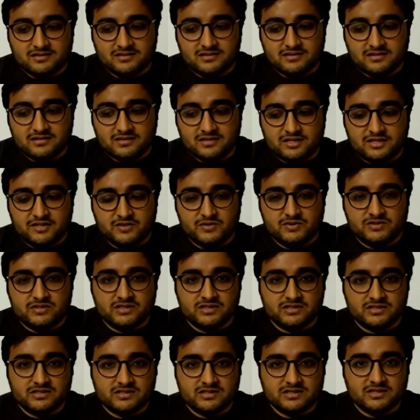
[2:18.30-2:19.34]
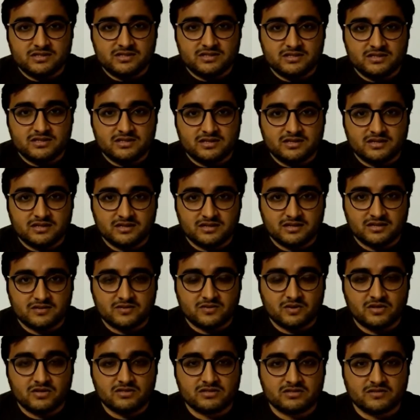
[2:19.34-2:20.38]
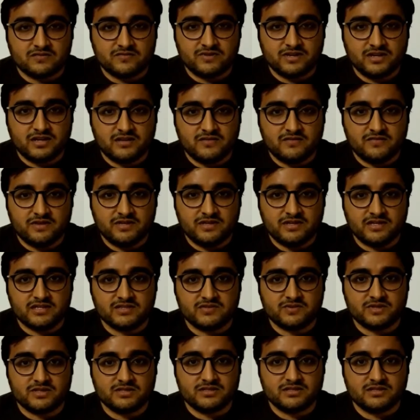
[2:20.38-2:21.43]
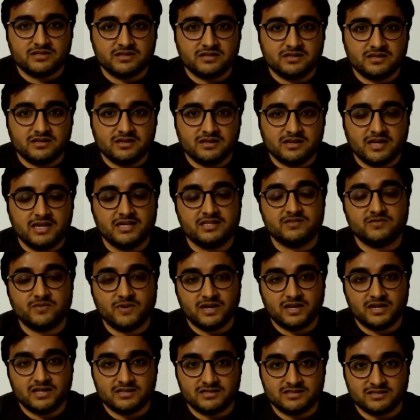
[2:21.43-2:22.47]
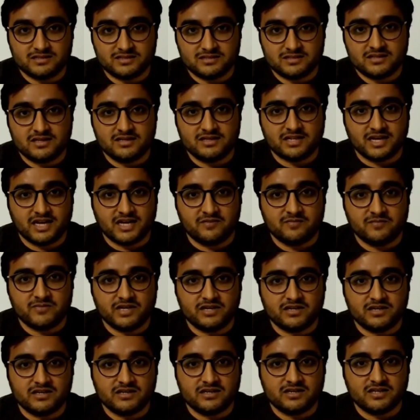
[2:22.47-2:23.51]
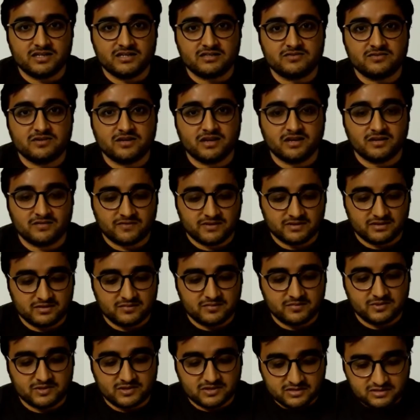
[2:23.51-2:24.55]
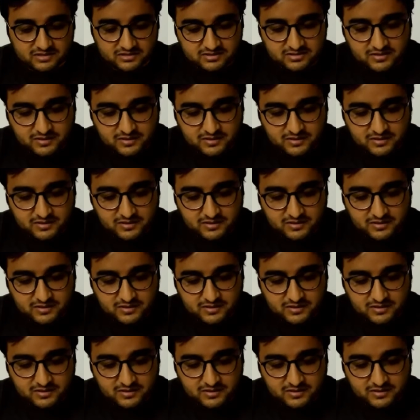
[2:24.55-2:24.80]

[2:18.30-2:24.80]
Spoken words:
reduces the cost of delivery as well as the time that it takes to deliver the product.